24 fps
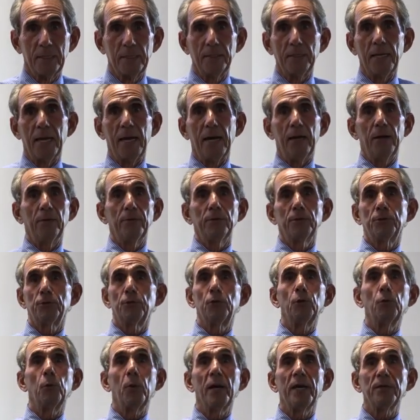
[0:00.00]
Now, there's
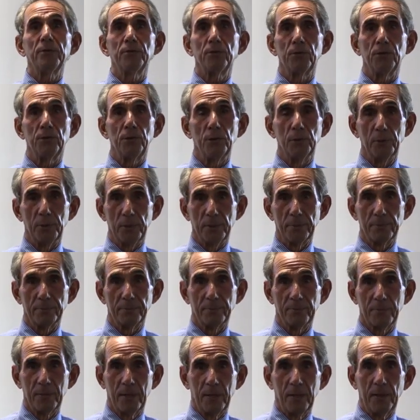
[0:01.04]
two ways to do it.
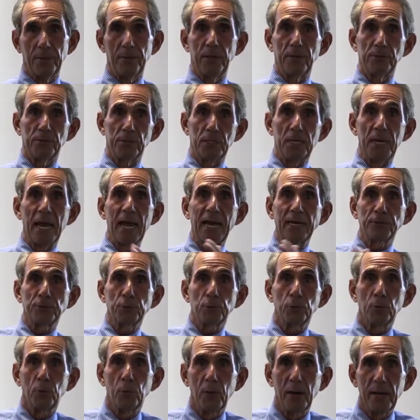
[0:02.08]
There's a
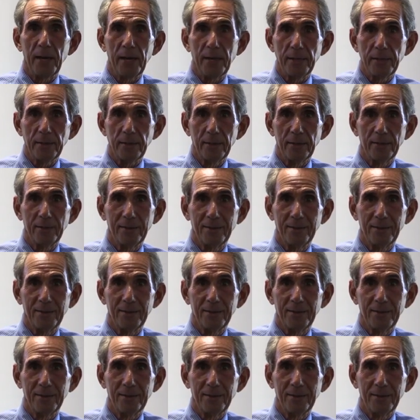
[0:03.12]
natural way